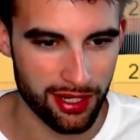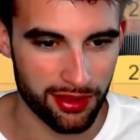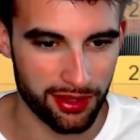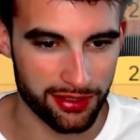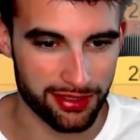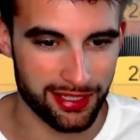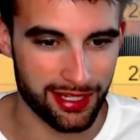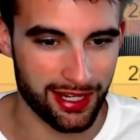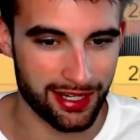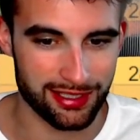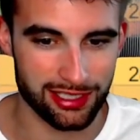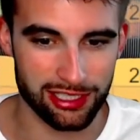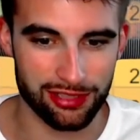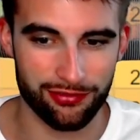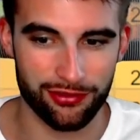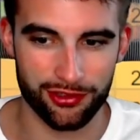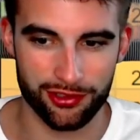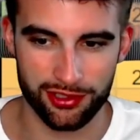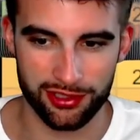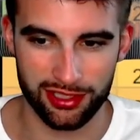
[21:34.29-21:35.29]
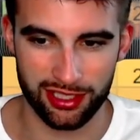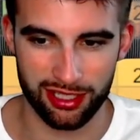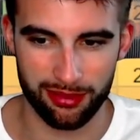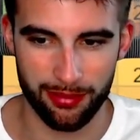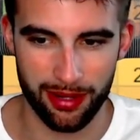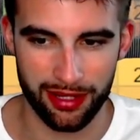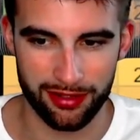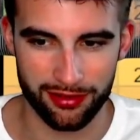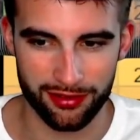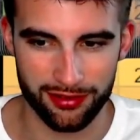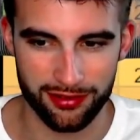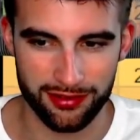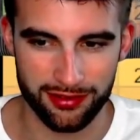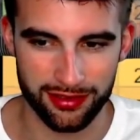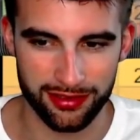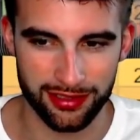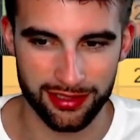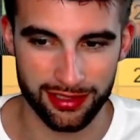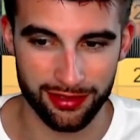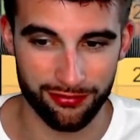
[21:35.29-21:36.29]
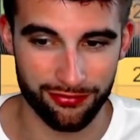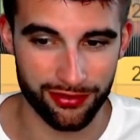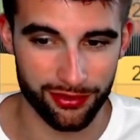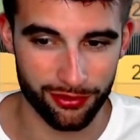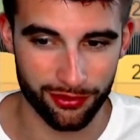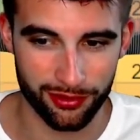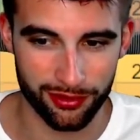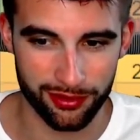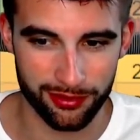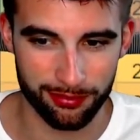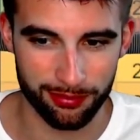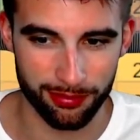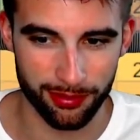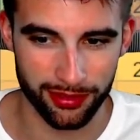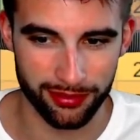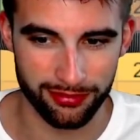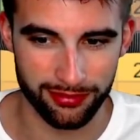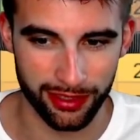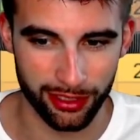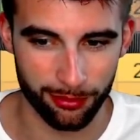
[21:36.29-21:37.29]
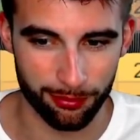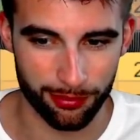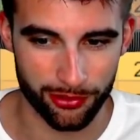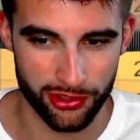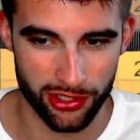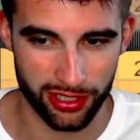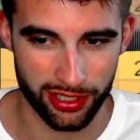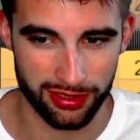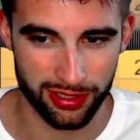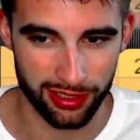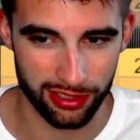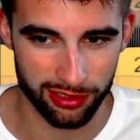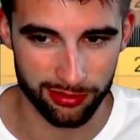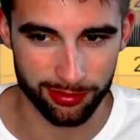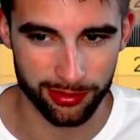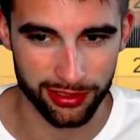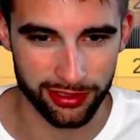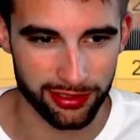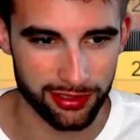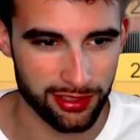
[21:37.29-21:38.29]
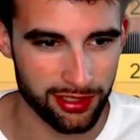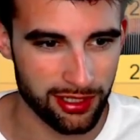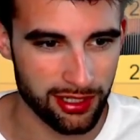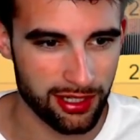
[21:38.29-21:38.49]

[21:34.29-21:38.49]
The Texans versus the Commanders, it doesn't feel good, but they don't project terribly.